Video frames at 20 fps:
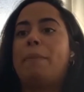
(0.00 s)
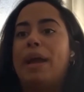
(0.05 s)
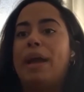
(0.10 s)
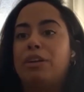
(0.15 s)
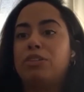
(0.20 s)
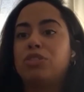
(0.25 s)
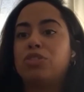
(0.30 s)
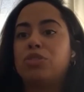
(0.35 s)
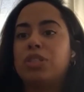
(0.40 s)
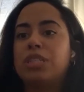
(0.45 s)

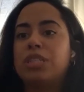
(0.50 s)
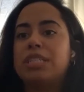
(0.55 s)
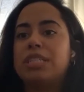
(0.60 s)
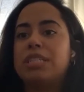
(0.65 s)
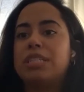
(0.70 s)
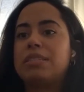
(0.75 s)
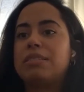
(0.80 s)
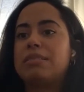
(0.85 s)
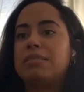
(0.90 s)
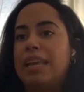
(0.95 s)

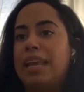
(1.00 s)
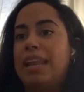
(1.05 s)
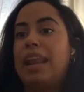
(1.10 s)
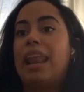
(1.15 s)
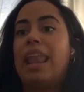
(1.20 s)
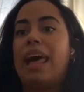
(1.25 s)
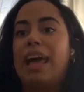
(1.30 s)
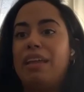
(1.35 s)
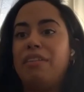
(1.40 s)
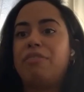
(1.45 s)
boundaries
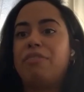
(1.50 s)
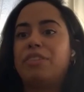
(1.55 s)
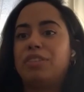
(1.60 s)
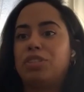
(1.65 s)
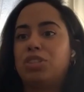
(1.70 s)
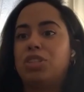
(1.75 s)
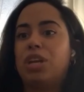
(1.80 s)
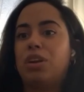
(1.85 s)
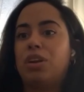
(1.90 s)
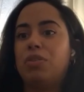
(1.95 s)
in life
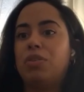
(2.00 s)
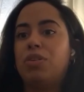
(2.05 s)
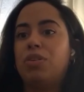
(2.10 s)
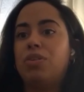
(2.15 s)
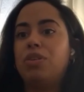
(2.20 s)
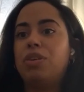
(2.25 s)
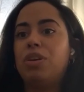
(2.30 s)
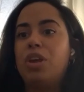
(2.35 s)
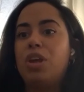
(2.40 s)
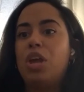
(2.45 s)
in
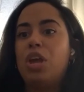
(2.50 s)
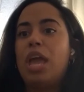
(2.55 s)
general.